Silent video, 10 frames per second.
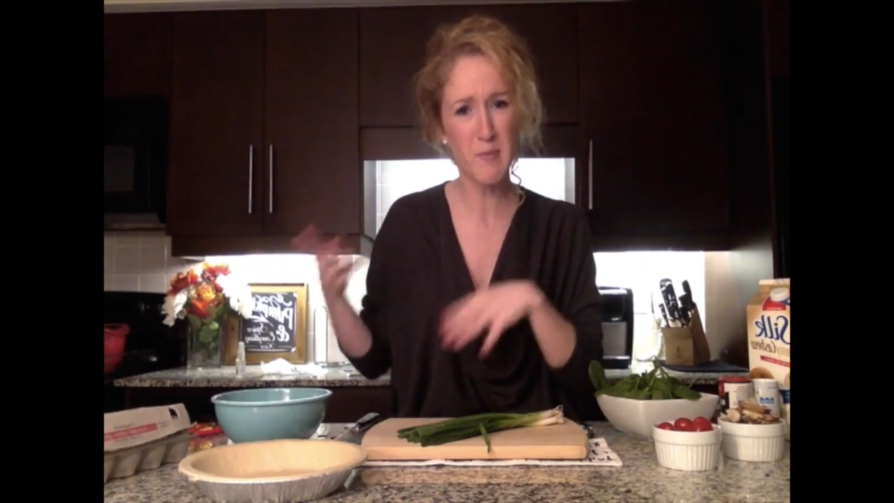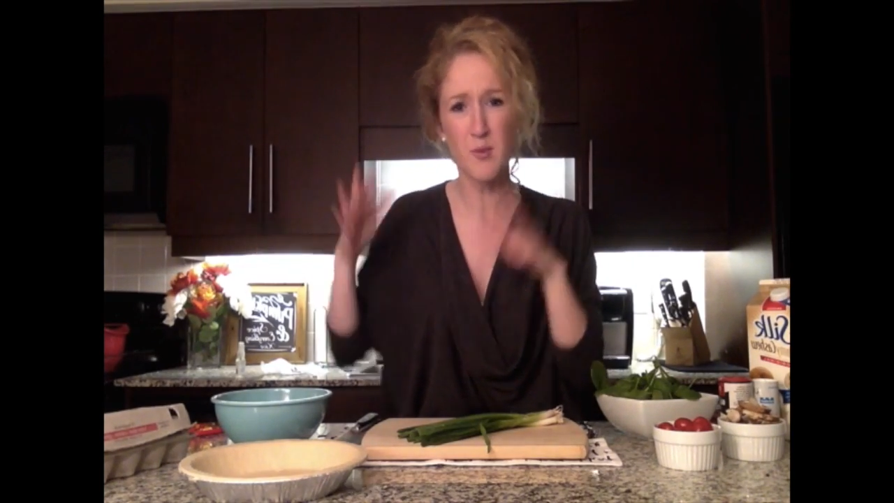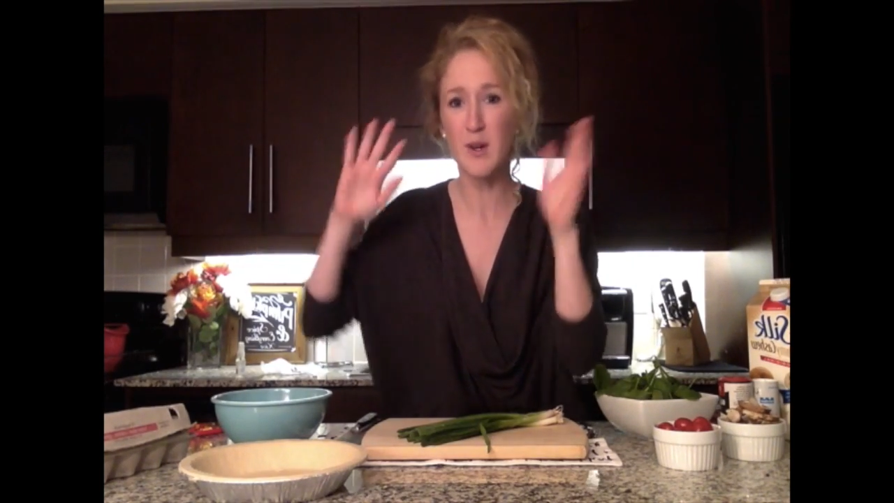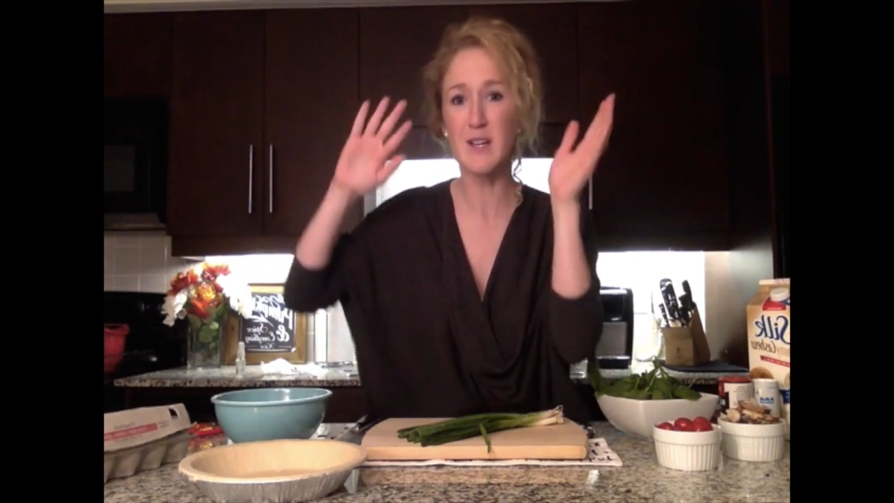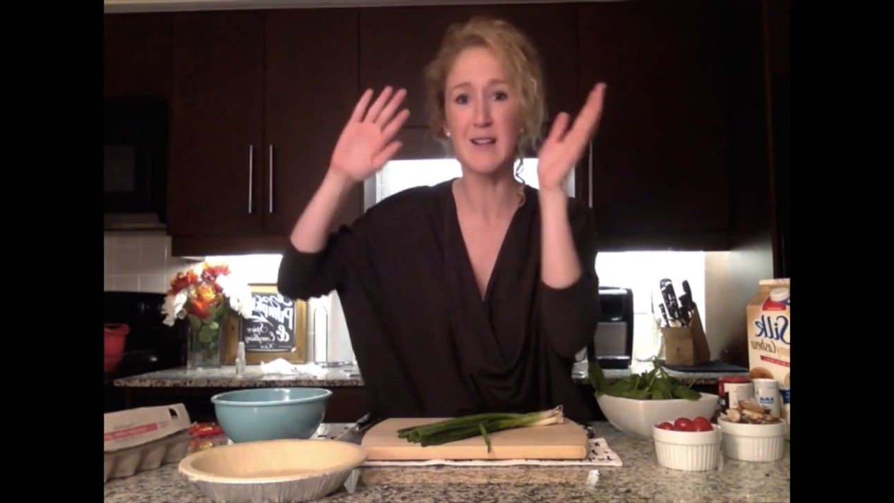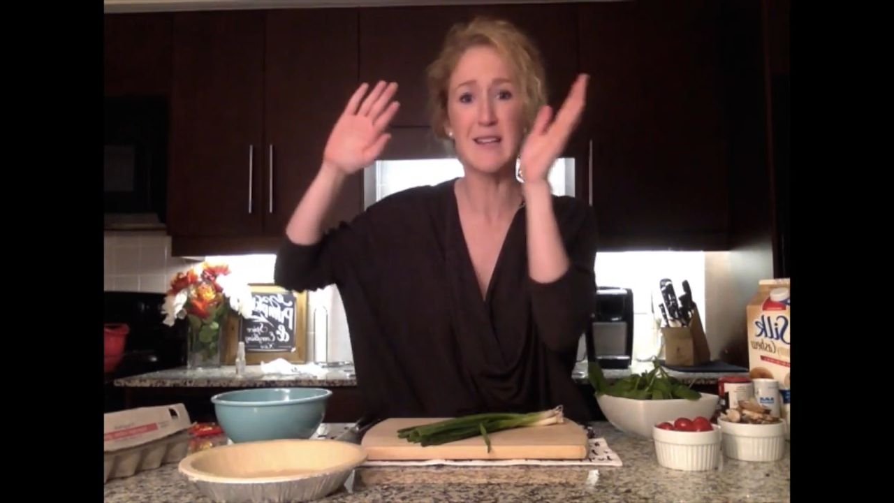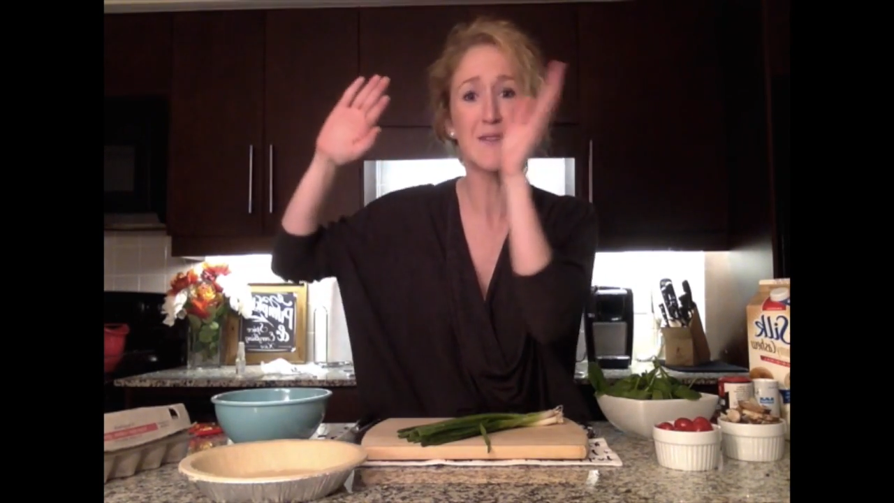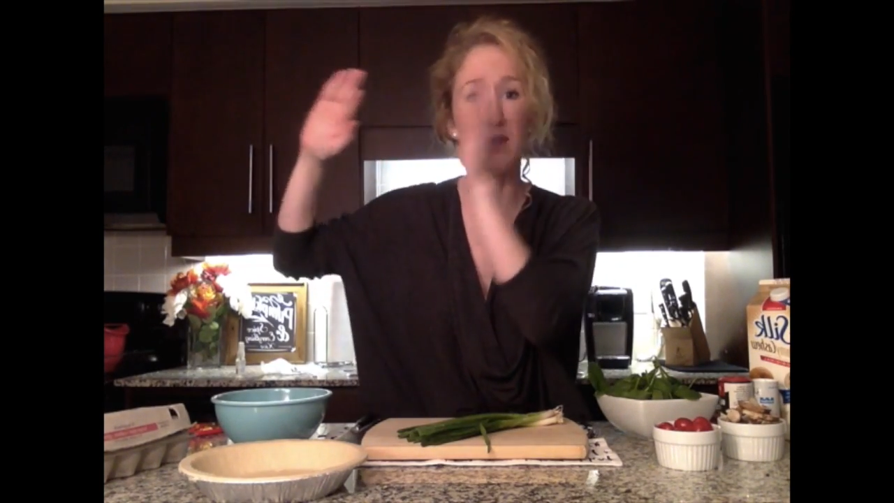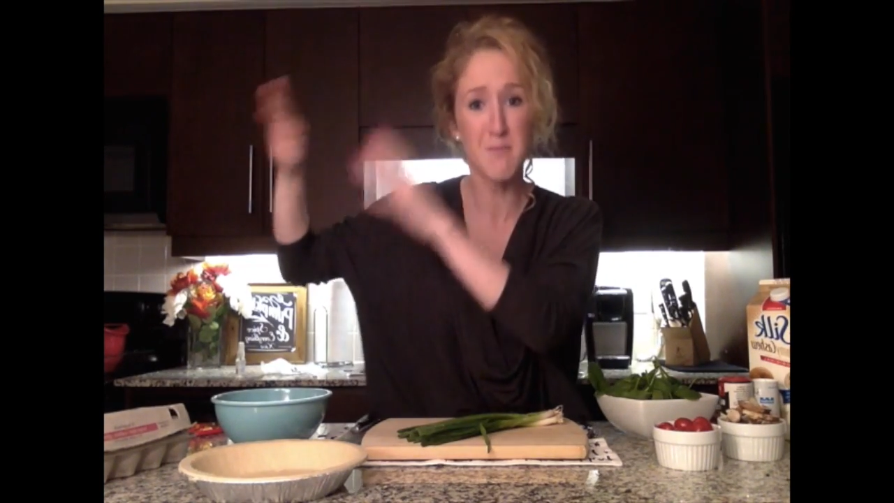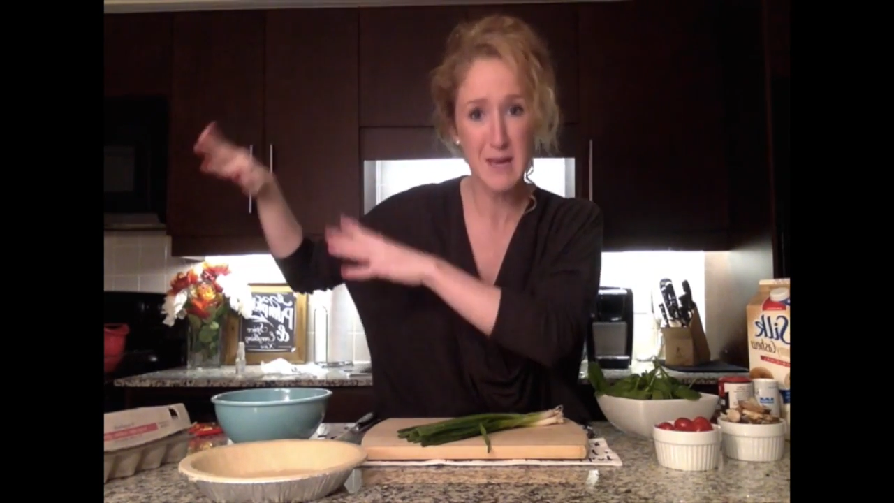but we're going to
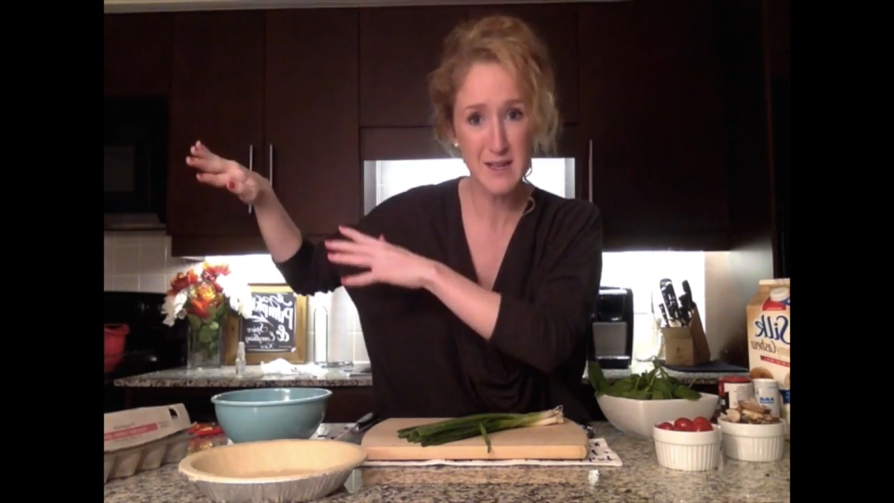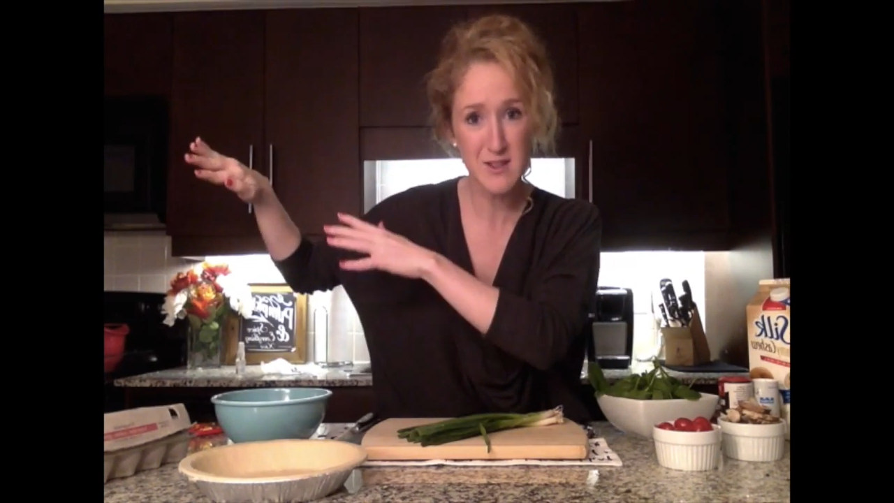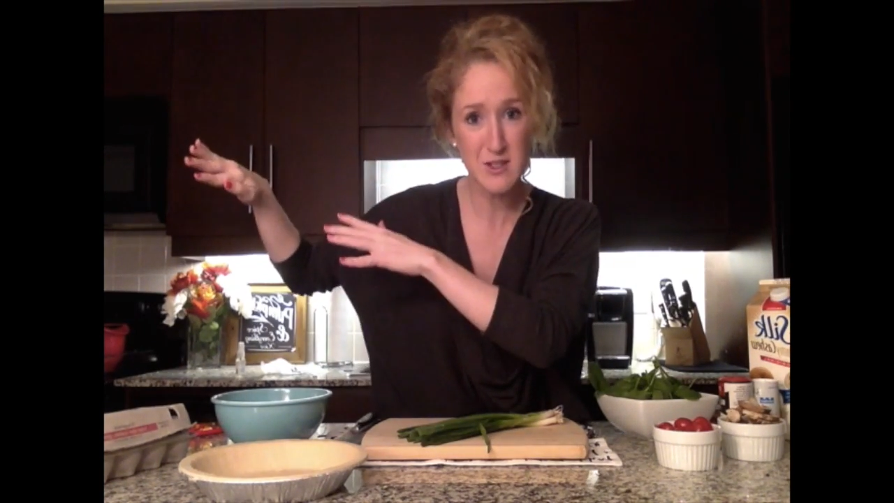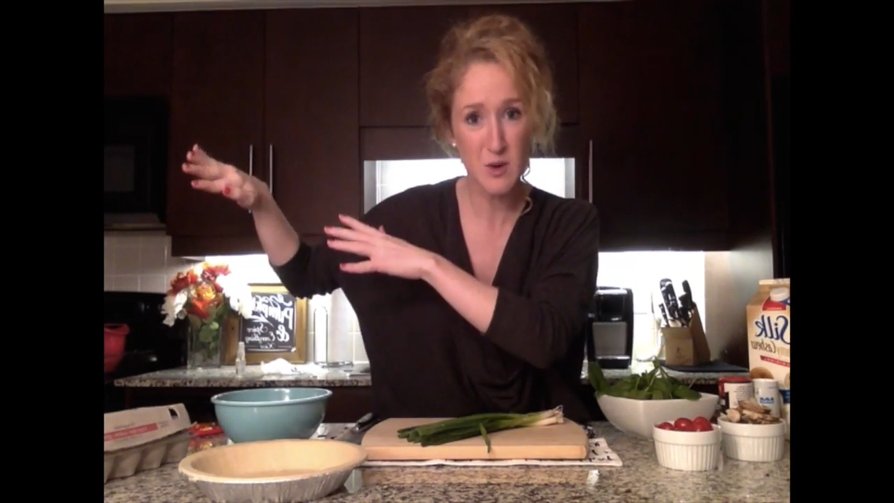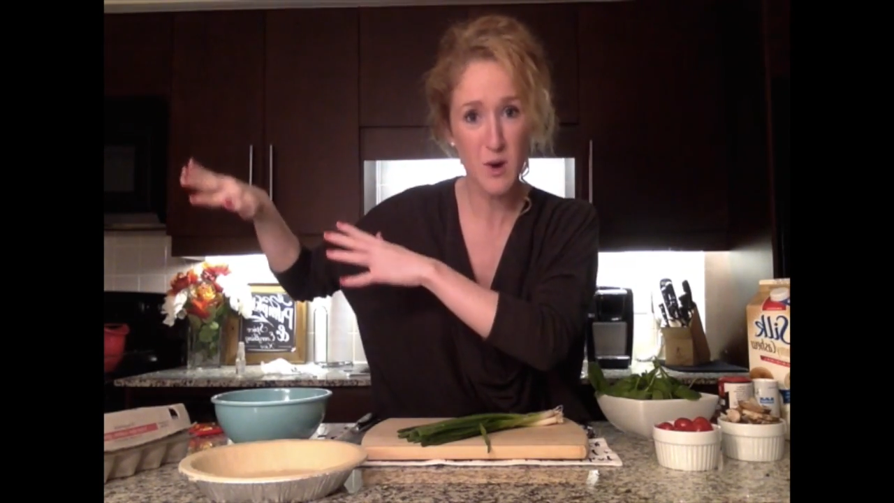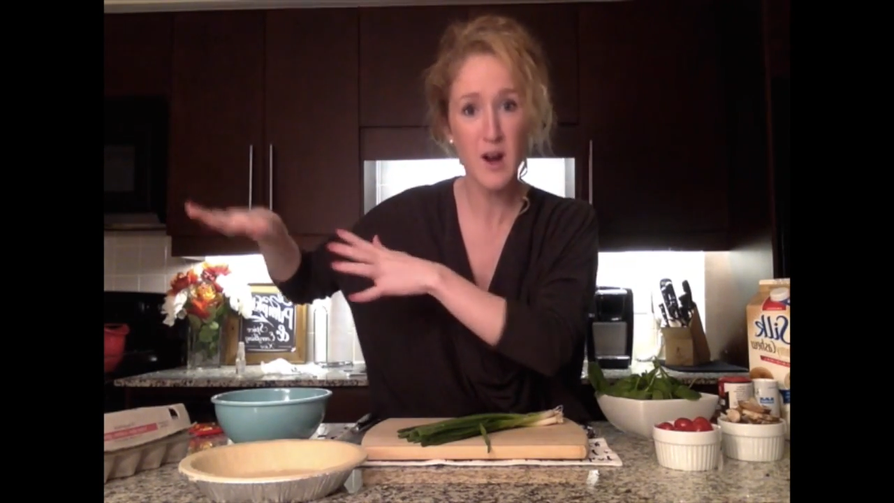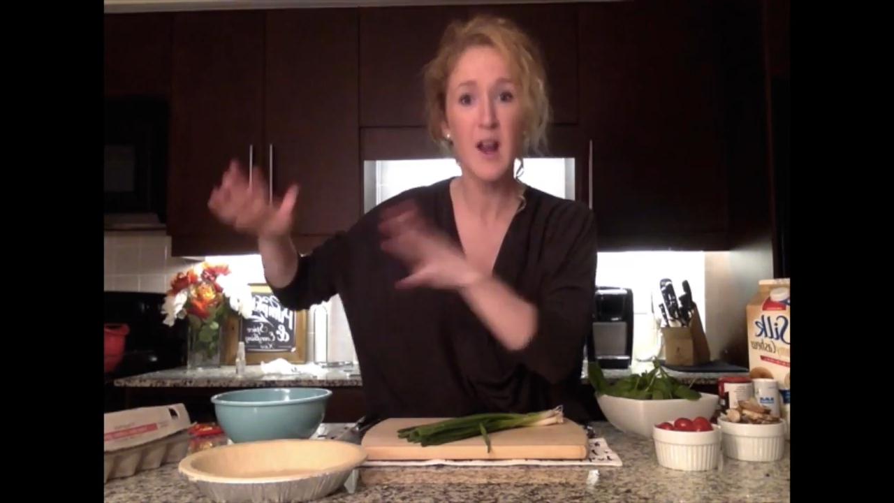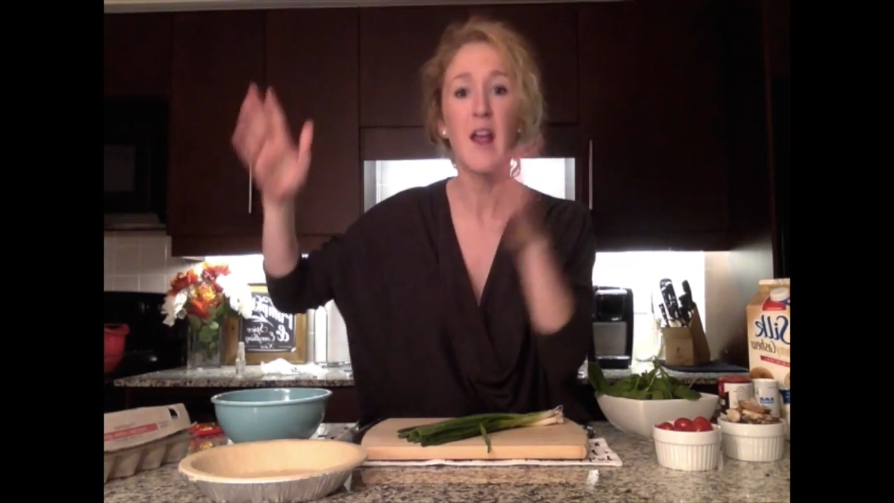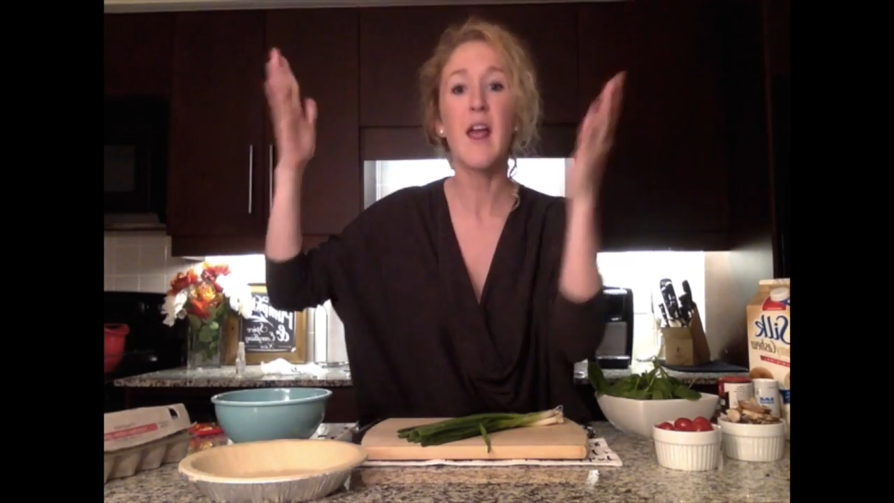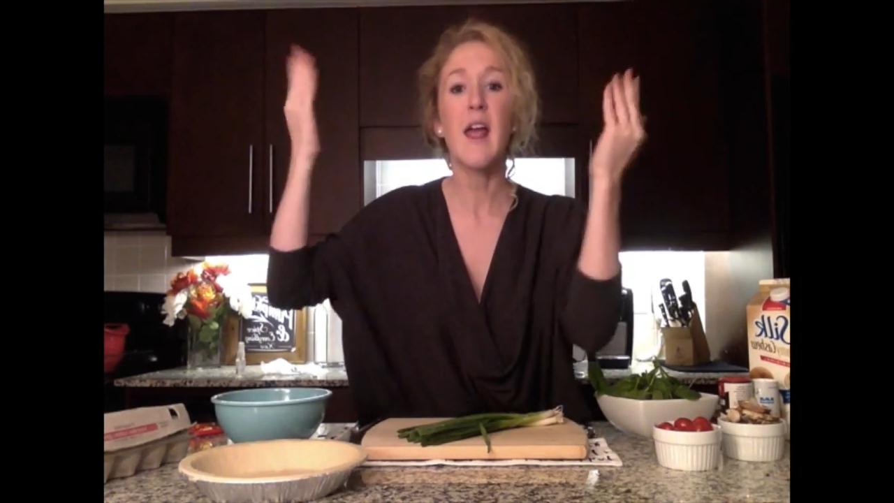leave the meat at the door